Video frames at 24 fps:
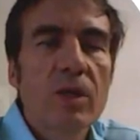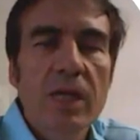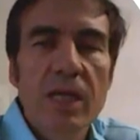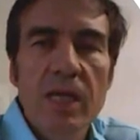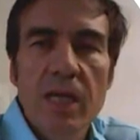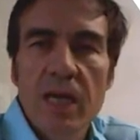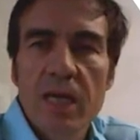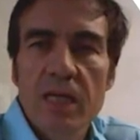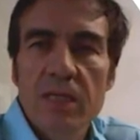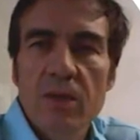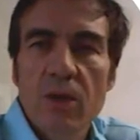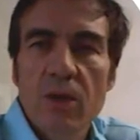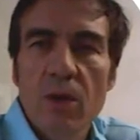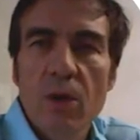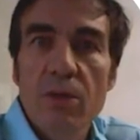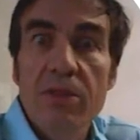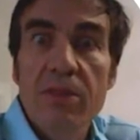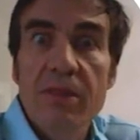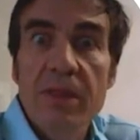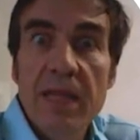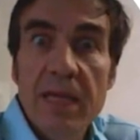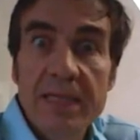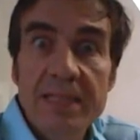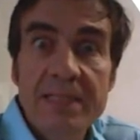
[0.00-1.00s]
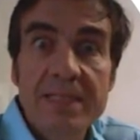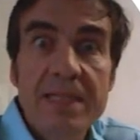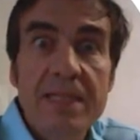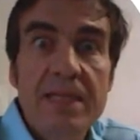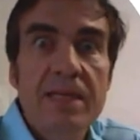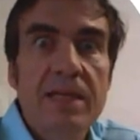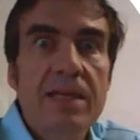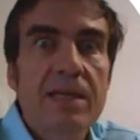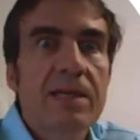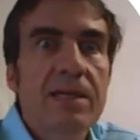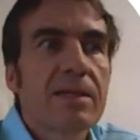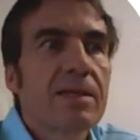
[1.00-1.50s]
looking at
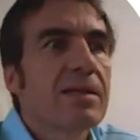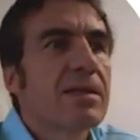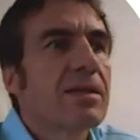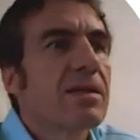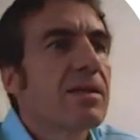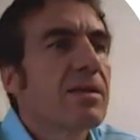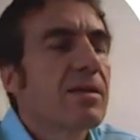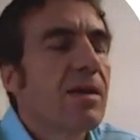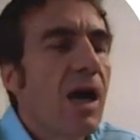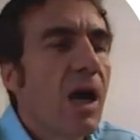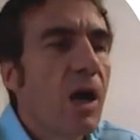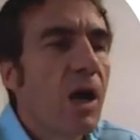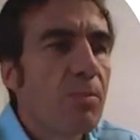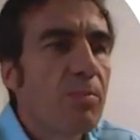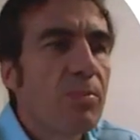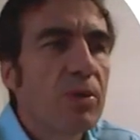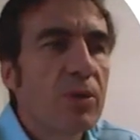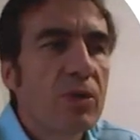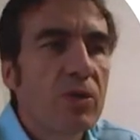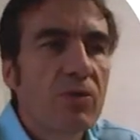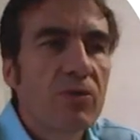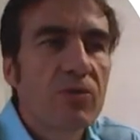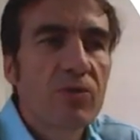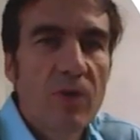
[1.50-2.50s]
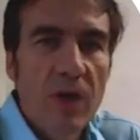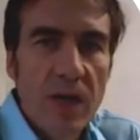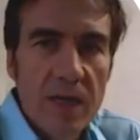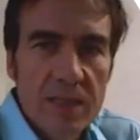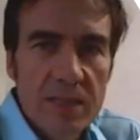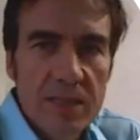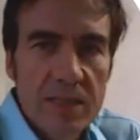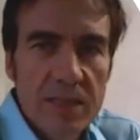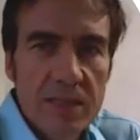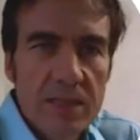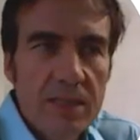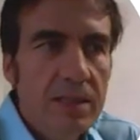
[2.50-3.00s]
authentic output of
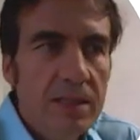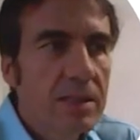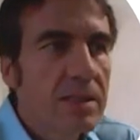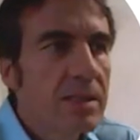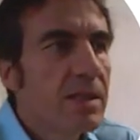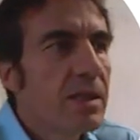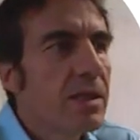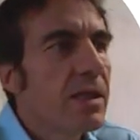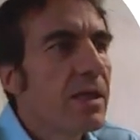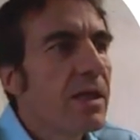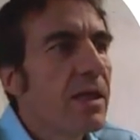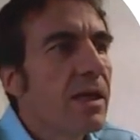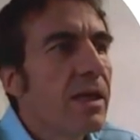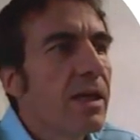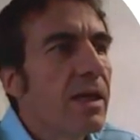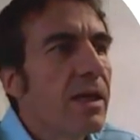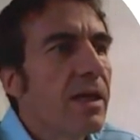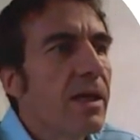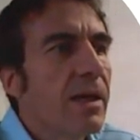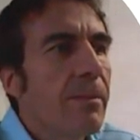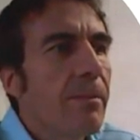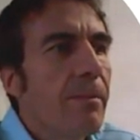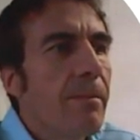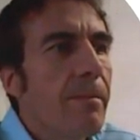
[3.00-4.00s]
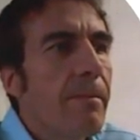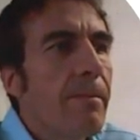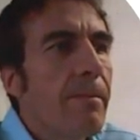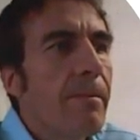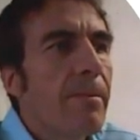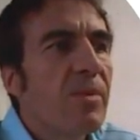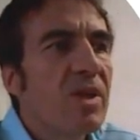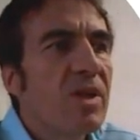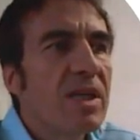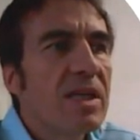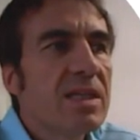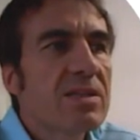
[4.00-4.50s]
writing,
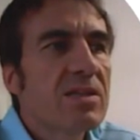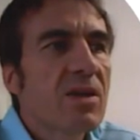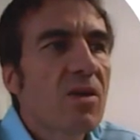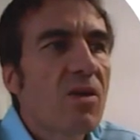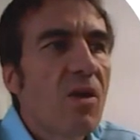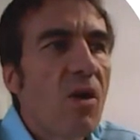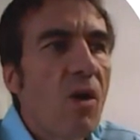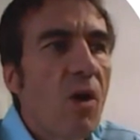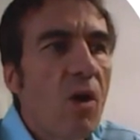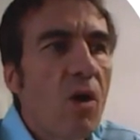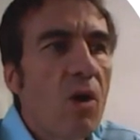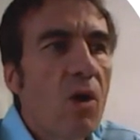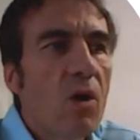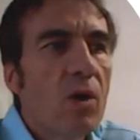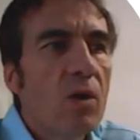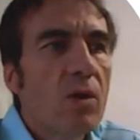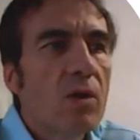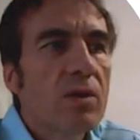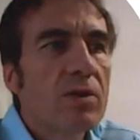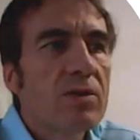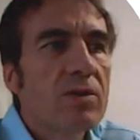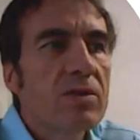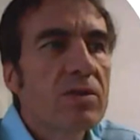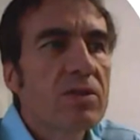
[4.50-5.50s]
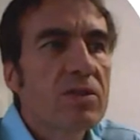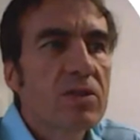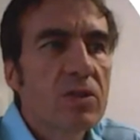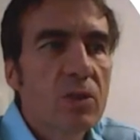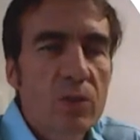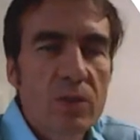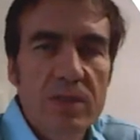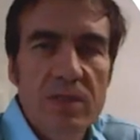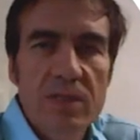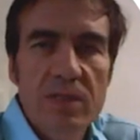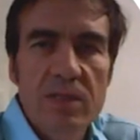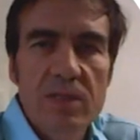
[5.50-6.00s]
these are all
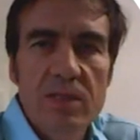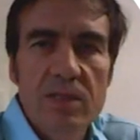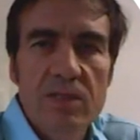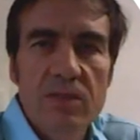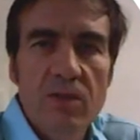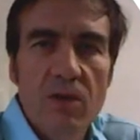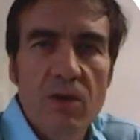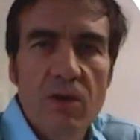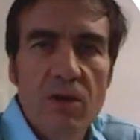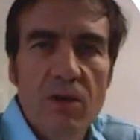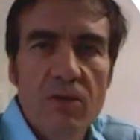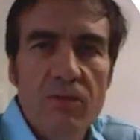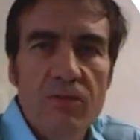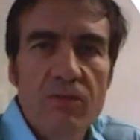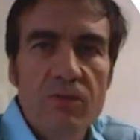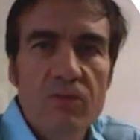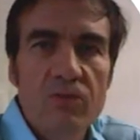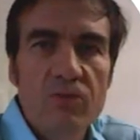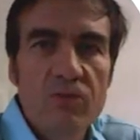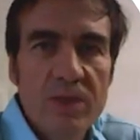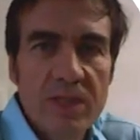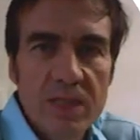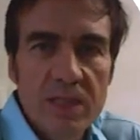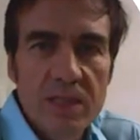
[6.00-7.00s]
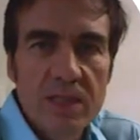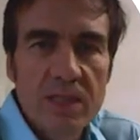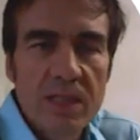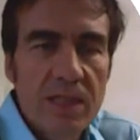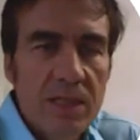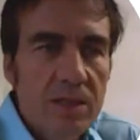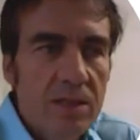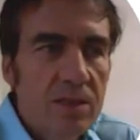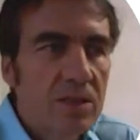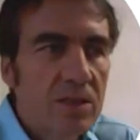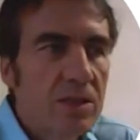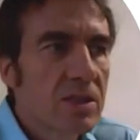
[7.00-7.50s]
sources of real
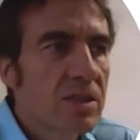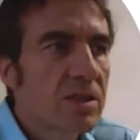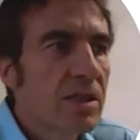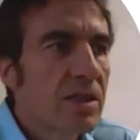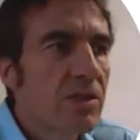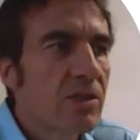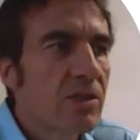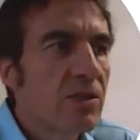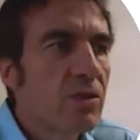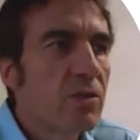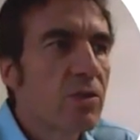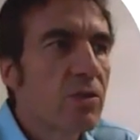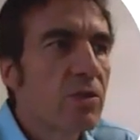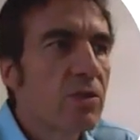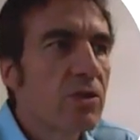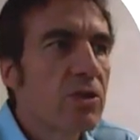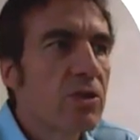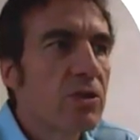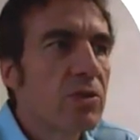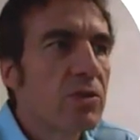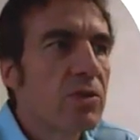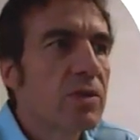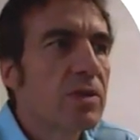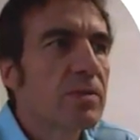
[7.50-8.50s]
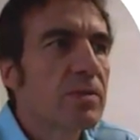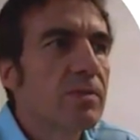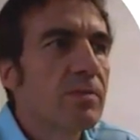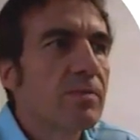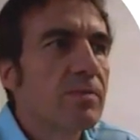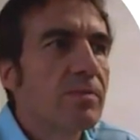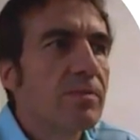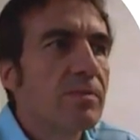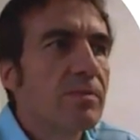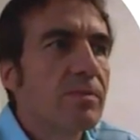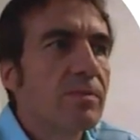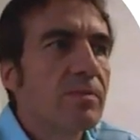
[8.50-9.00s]
English that you could use.
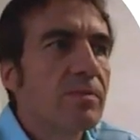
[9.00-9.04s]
